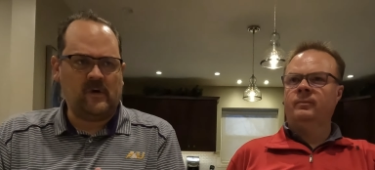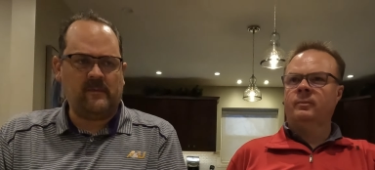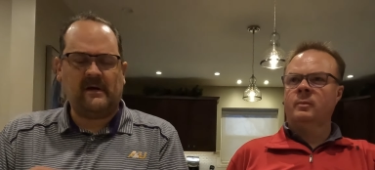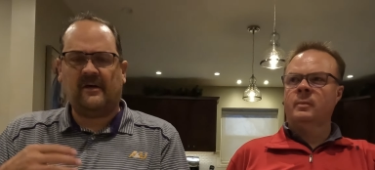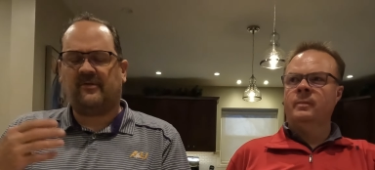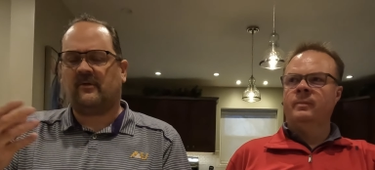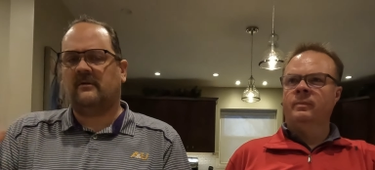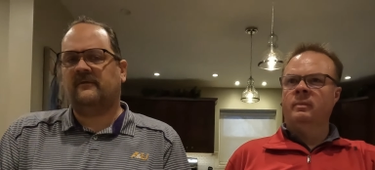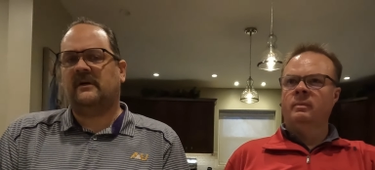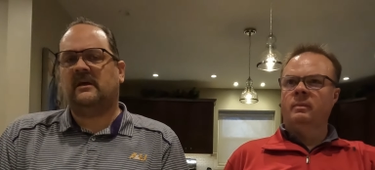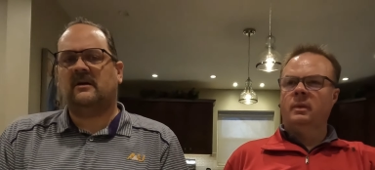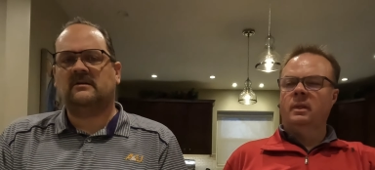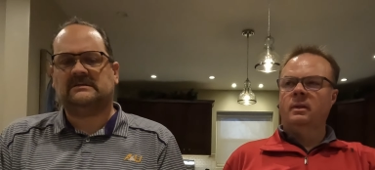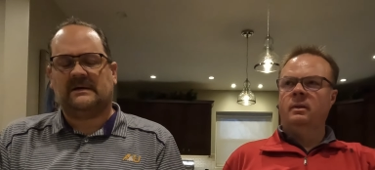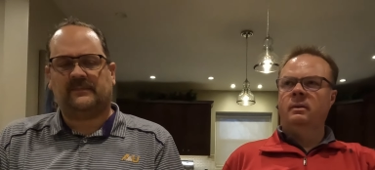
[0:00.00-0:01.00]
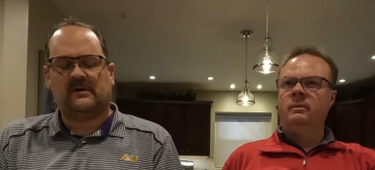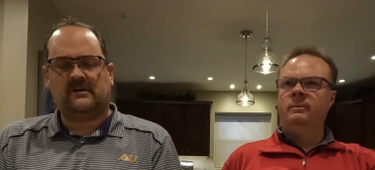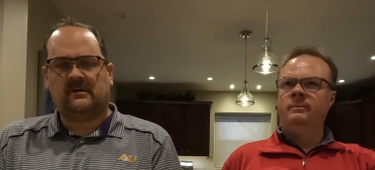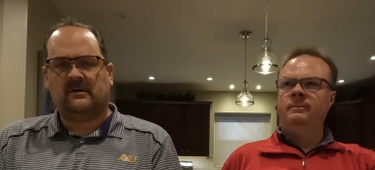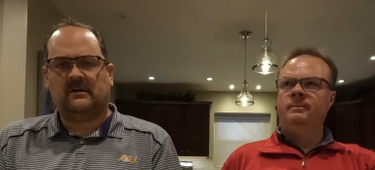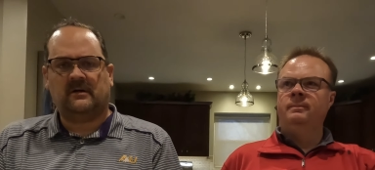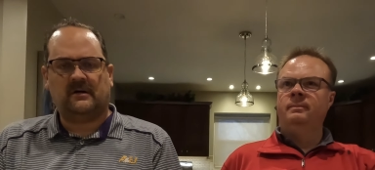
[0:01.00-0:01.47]
Speaker 1: we may throw videos up on
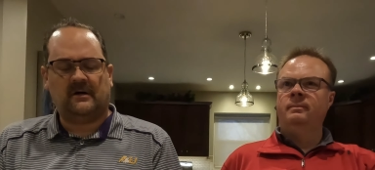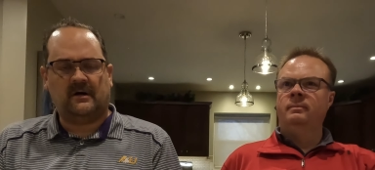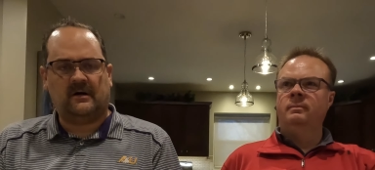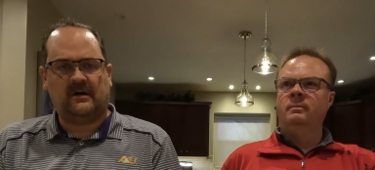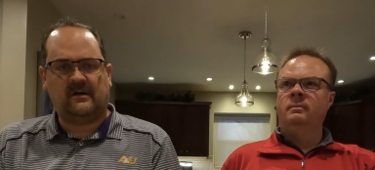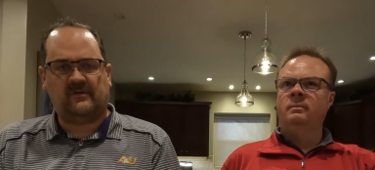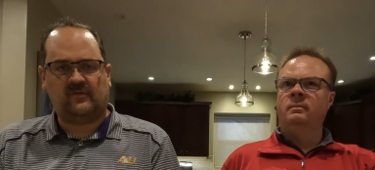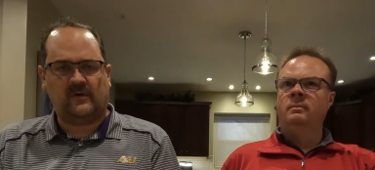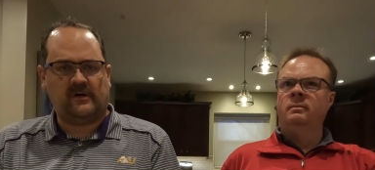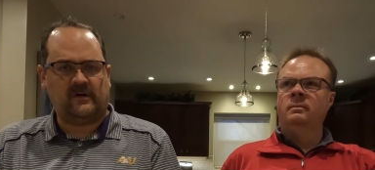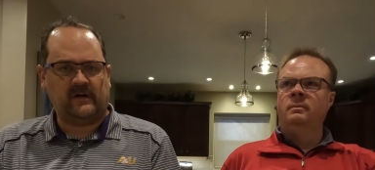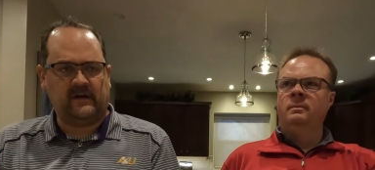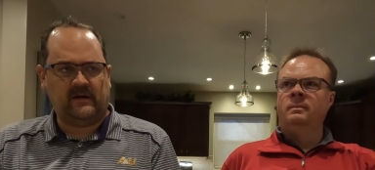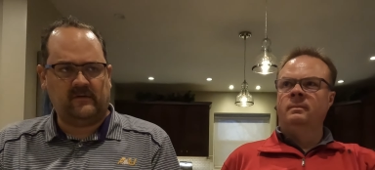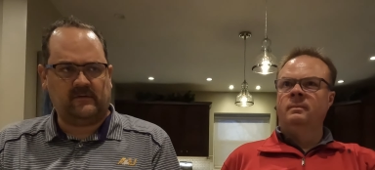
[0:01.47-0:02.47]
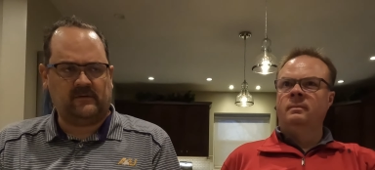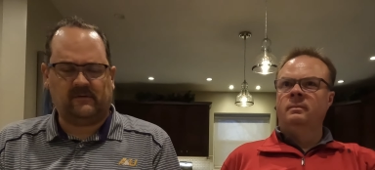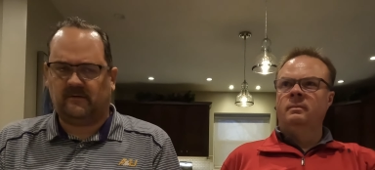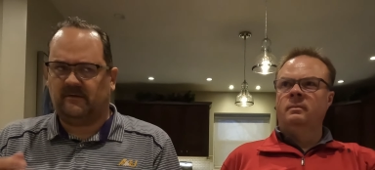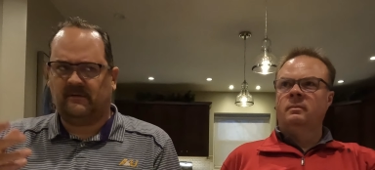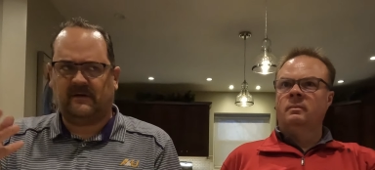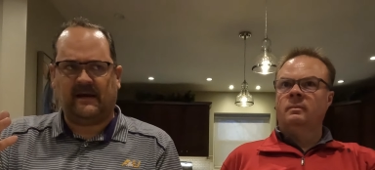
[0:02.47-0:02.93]
our uh, Twitter handle
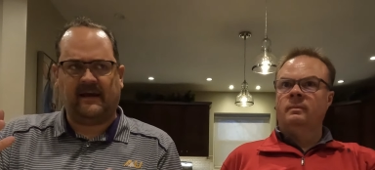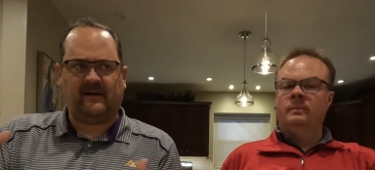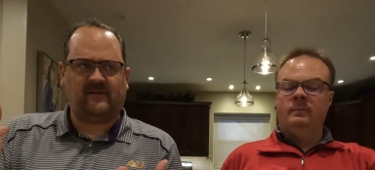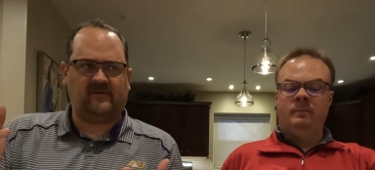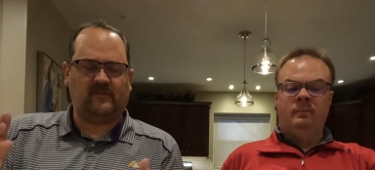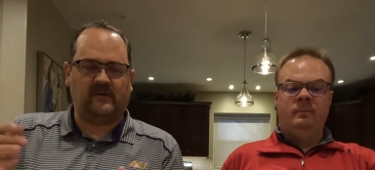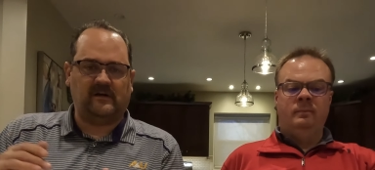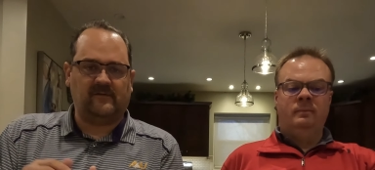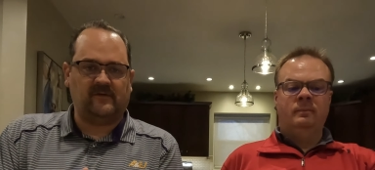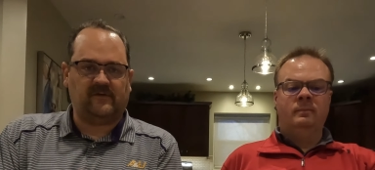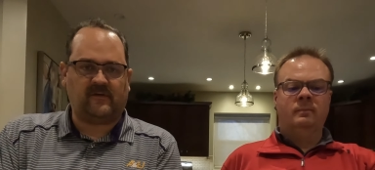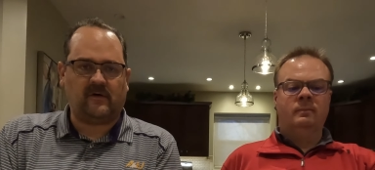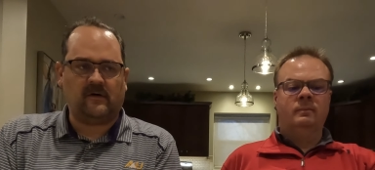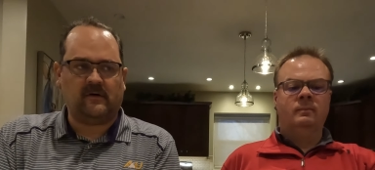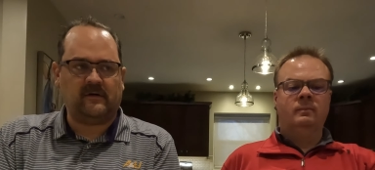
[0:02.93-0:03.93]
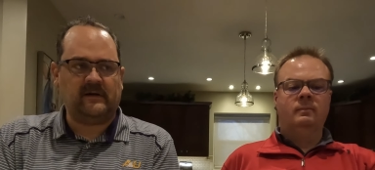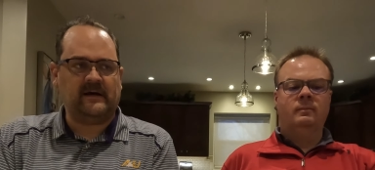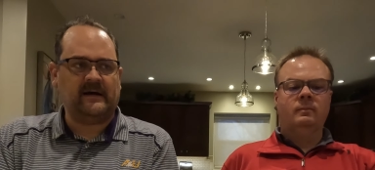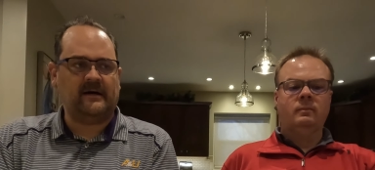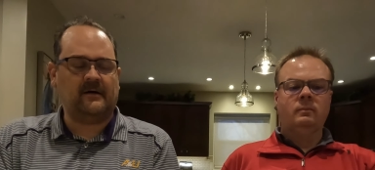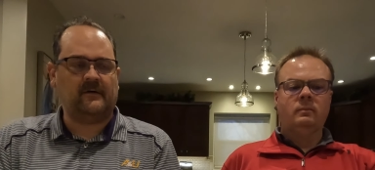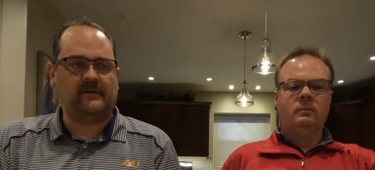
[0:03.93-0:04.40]
or X, whatever it's called
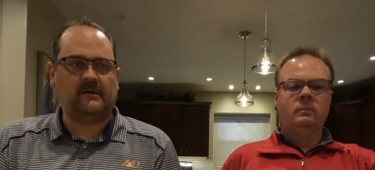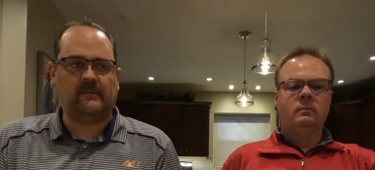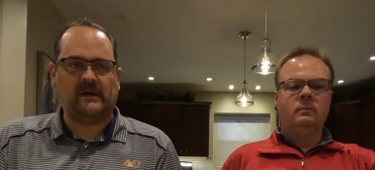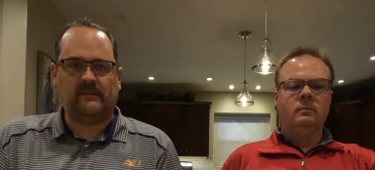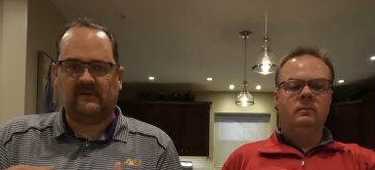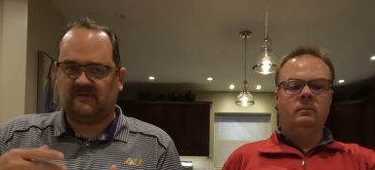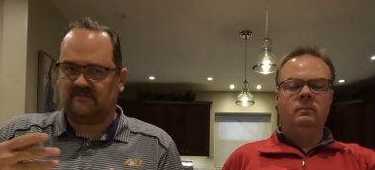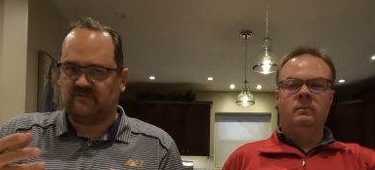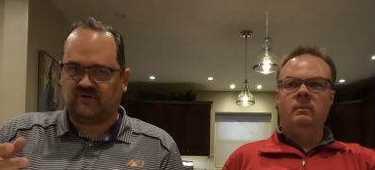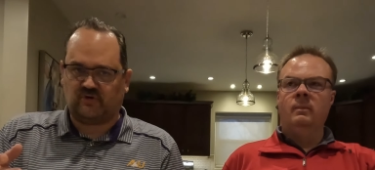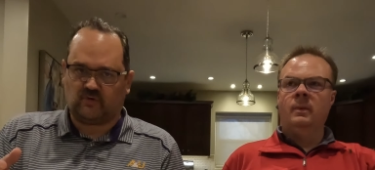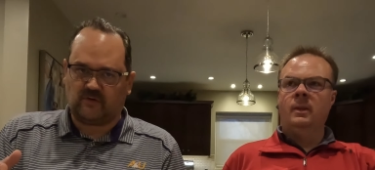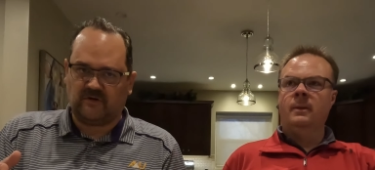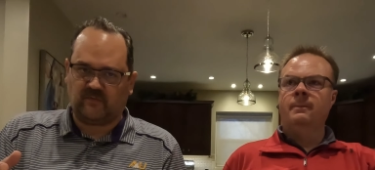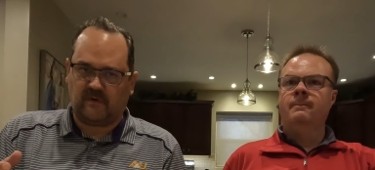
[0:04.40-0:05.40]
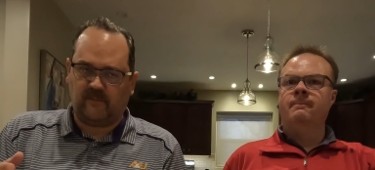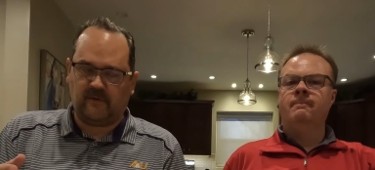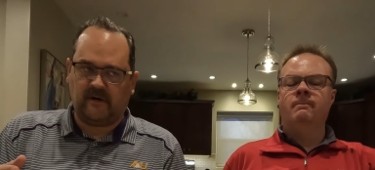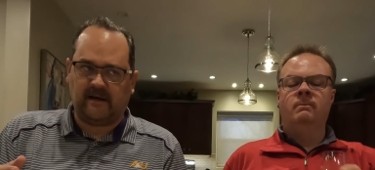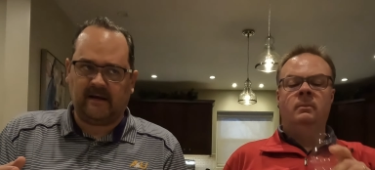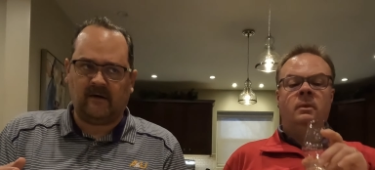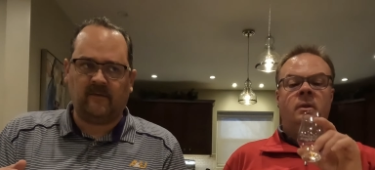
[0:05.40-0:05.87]
now, and there may be some shorts we
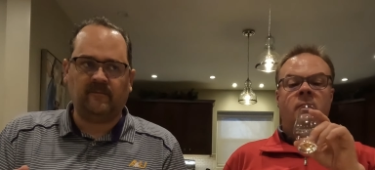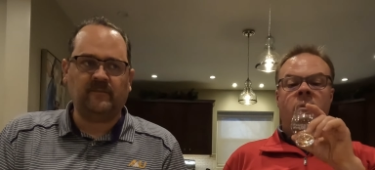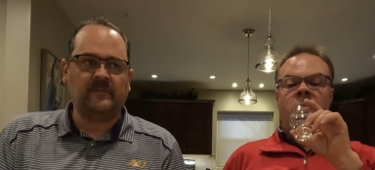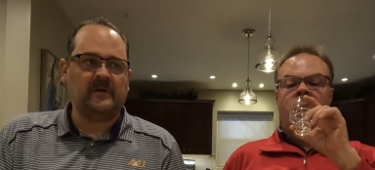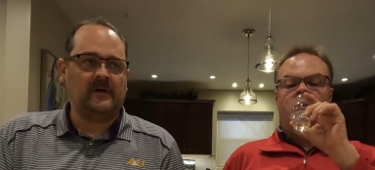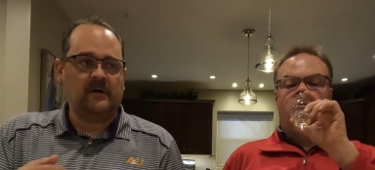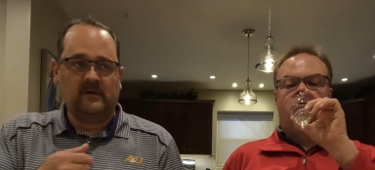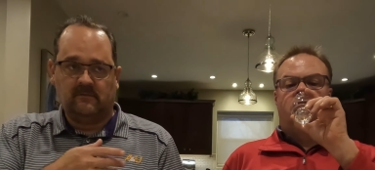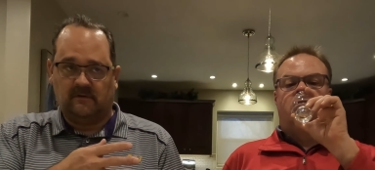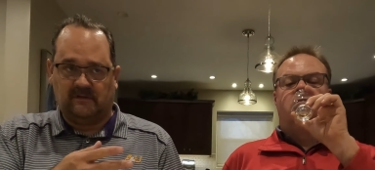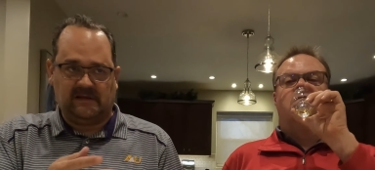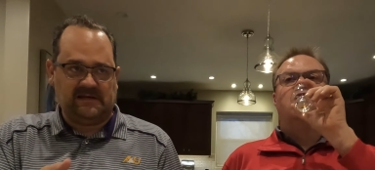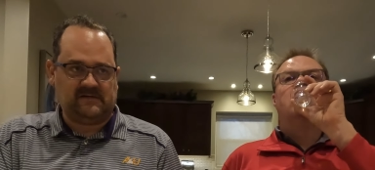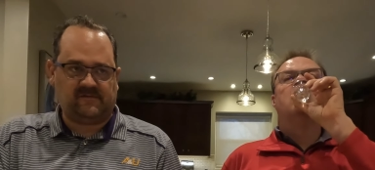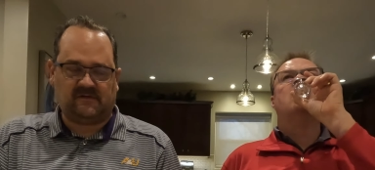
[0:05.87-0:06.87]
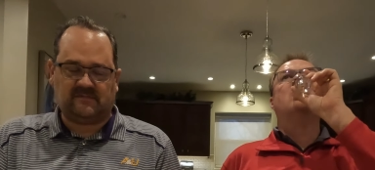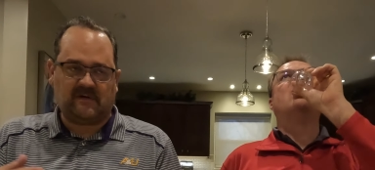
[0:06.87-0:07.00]
put out with each of